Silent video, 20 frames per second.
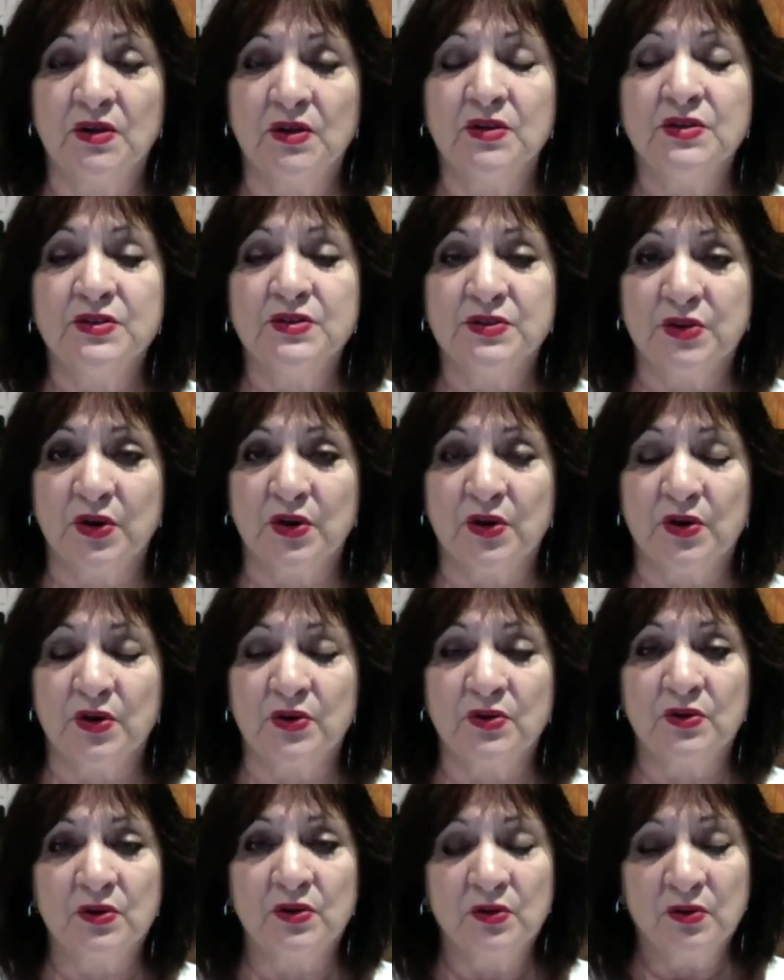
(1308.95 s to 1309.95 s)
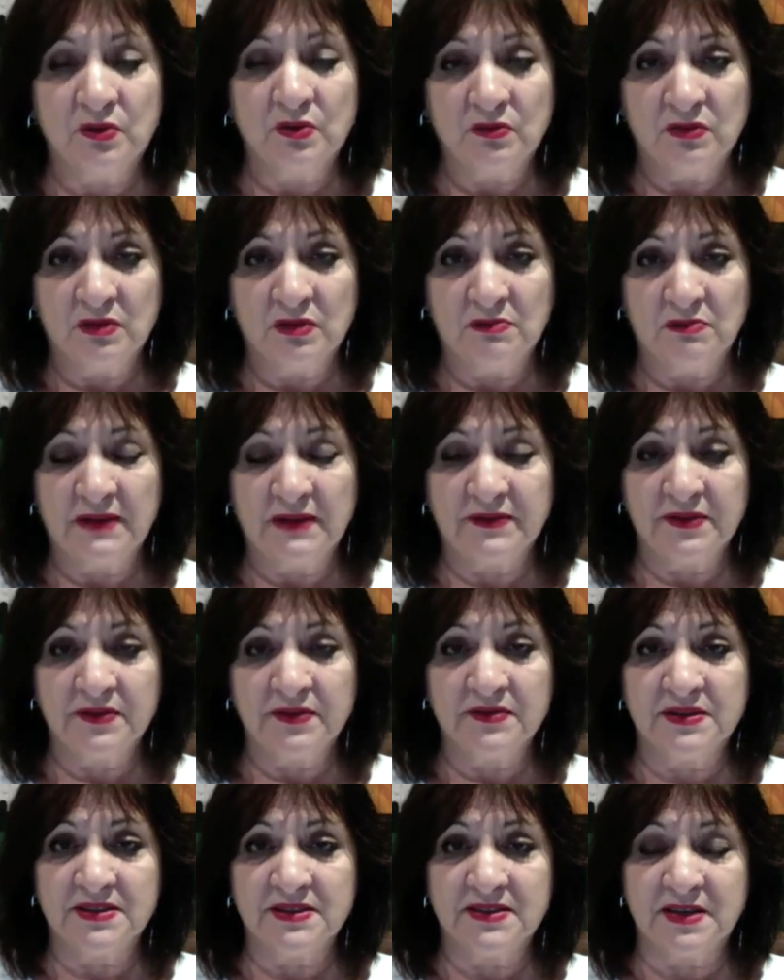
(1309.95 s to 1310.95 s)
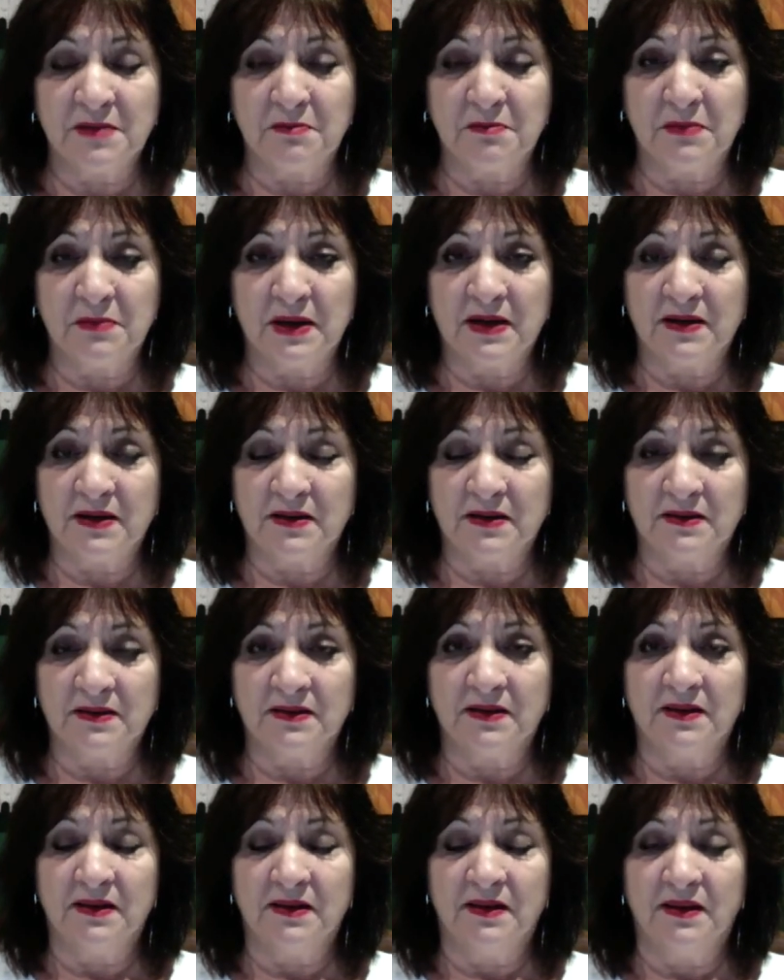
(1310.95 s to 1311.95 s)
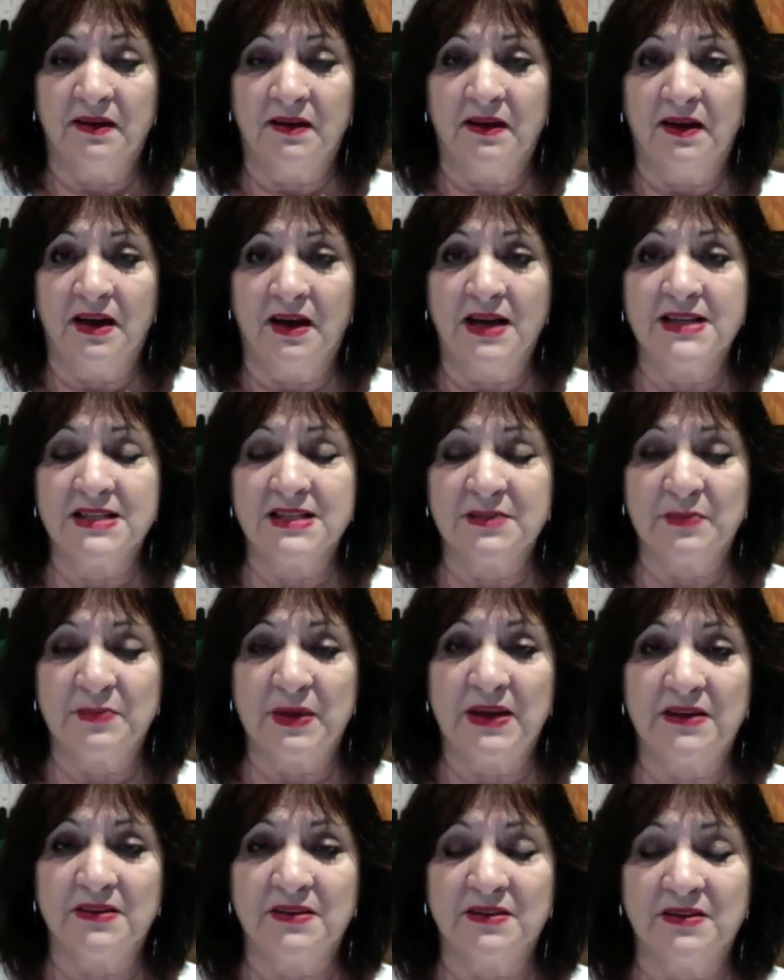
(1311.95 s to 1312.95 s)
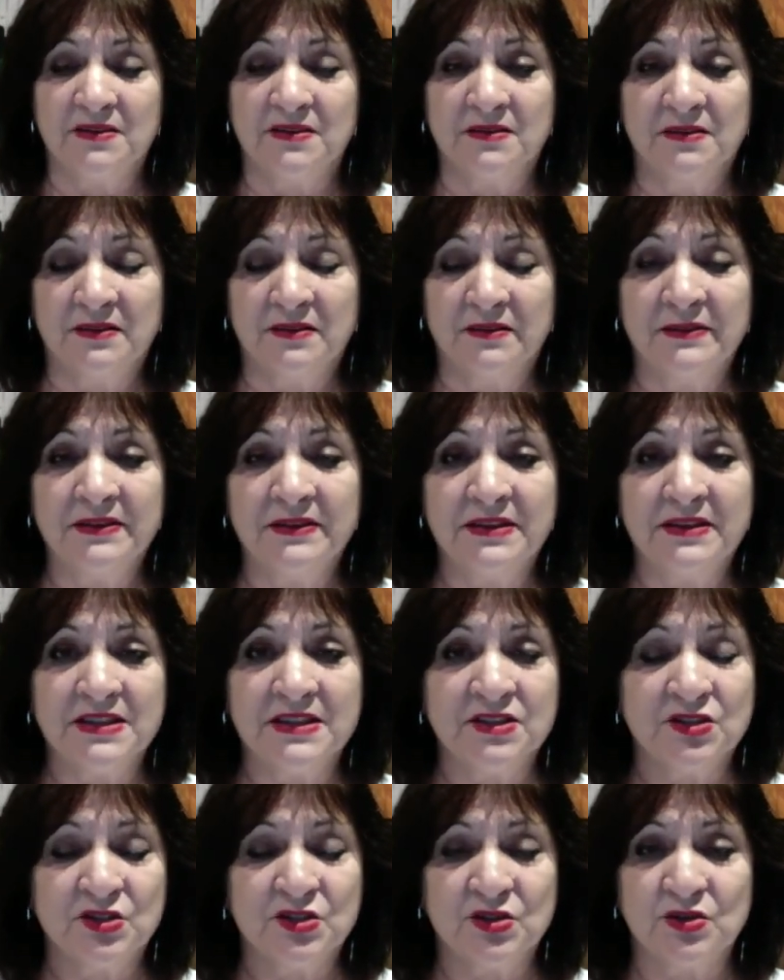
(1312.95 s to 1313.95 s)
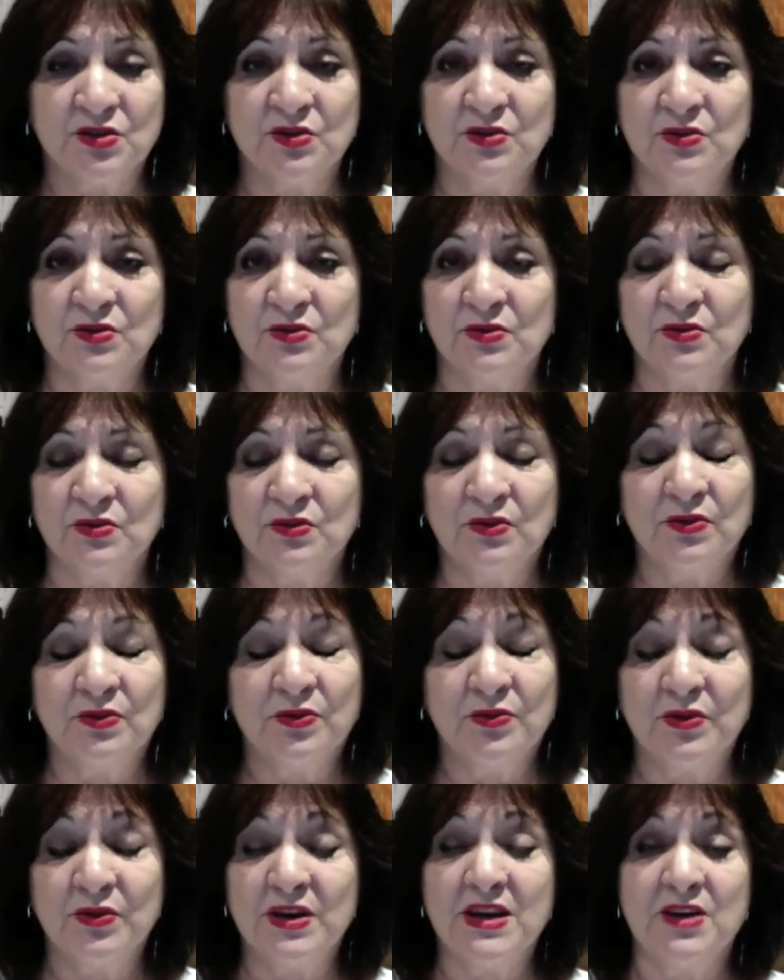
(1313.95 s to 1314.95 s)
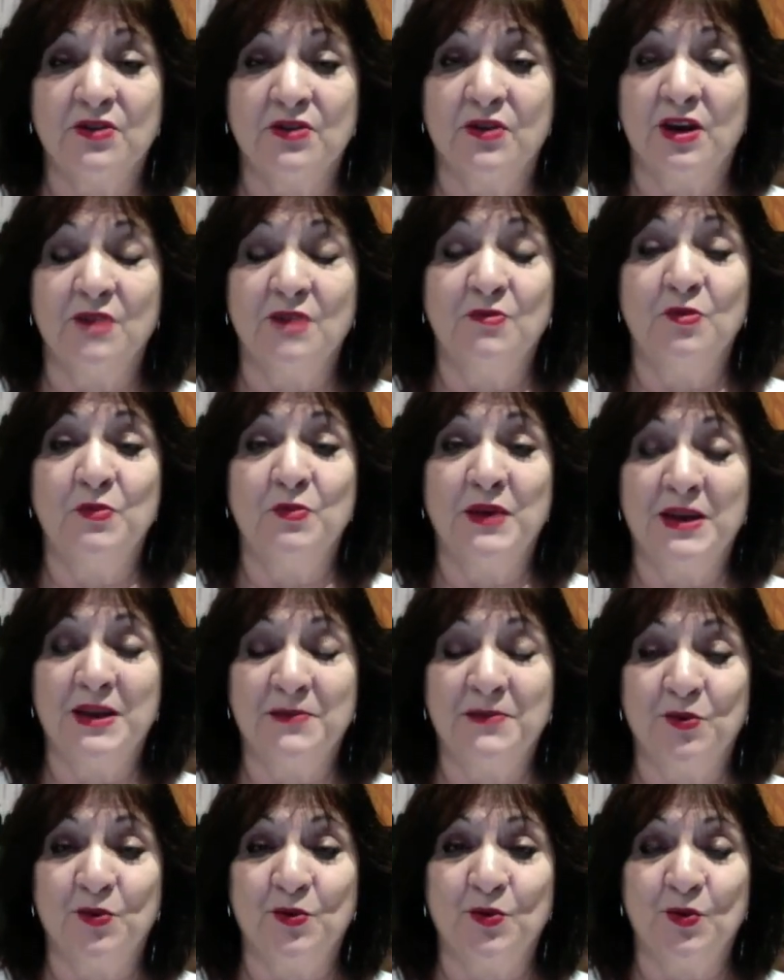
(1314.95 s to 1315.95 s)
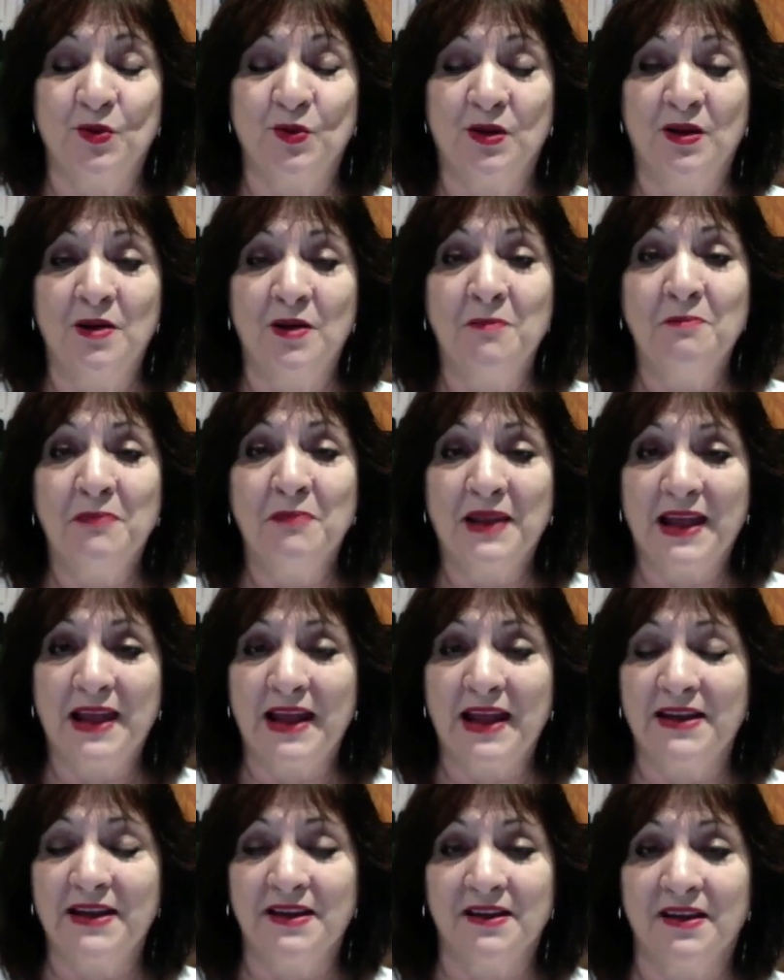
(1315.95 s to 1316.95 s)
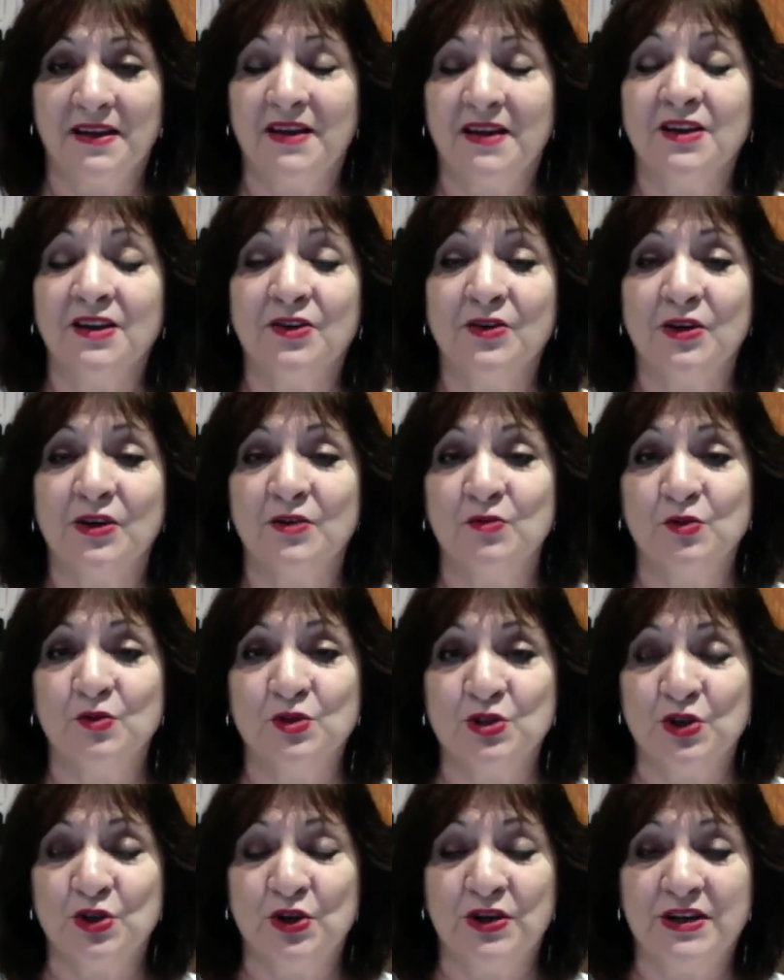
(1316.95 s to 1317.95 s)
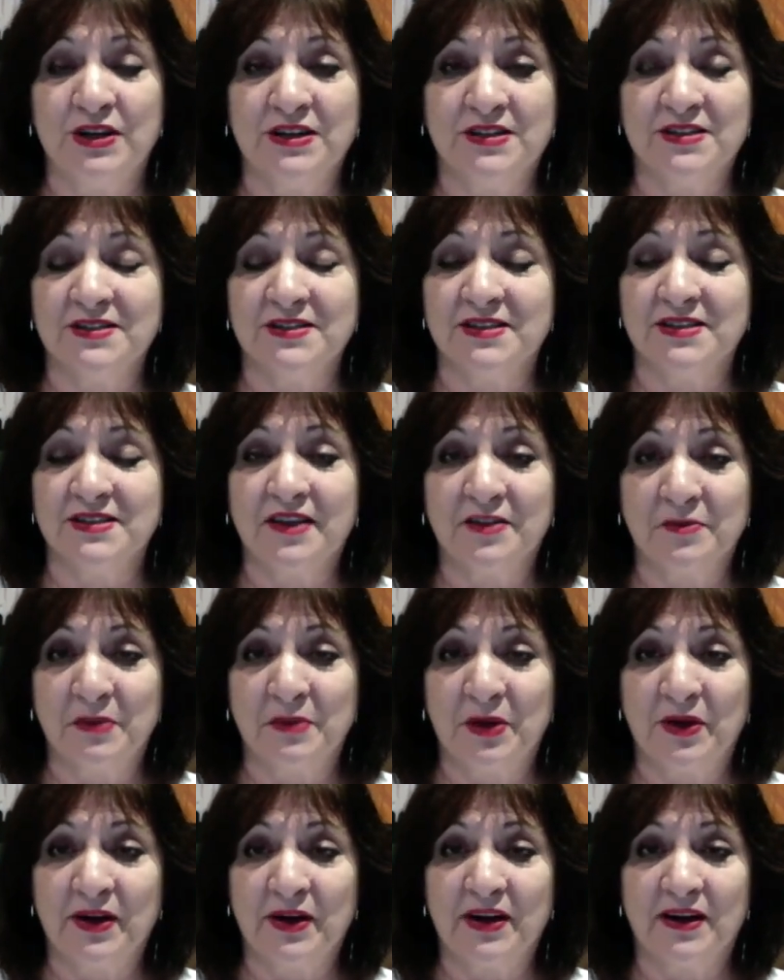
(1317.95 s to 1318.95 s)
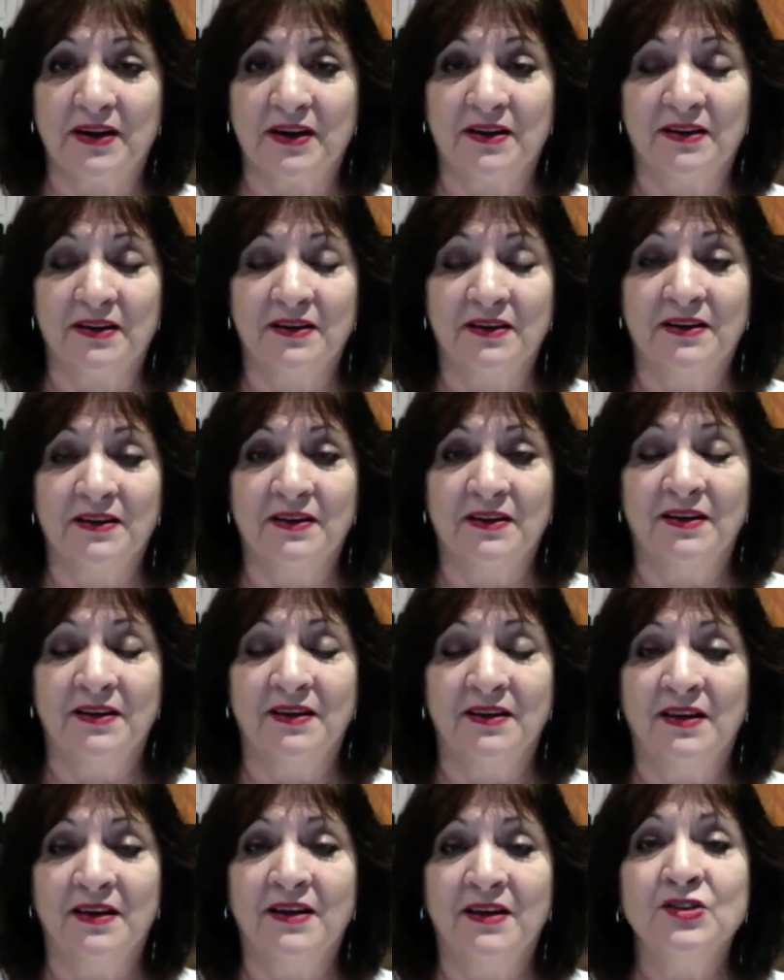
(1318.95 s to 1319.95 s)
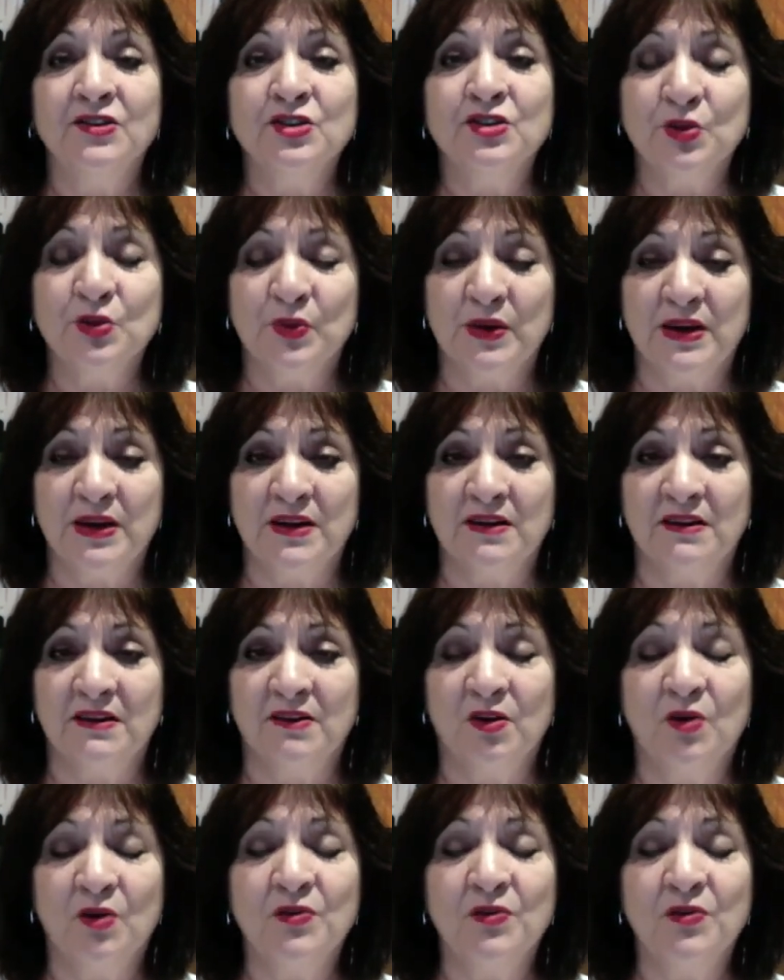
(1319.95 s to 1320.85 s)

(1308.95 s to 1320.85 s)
So the month of December, I spent with these three incredible people planning an incredible journey to South America, doing all